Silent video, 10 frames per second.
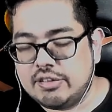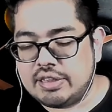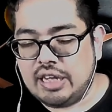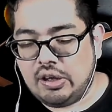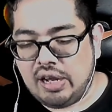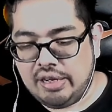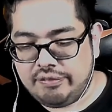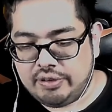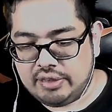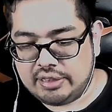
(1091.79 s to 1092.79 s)
See, now I
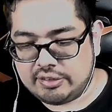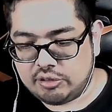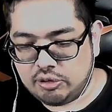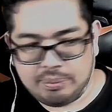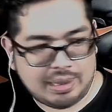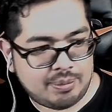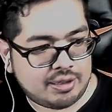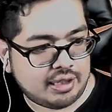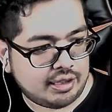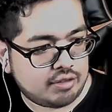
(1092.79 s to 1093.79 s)
feel like this whole
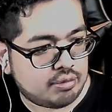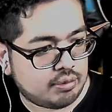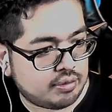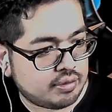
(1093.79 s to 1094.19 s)
baby thing is...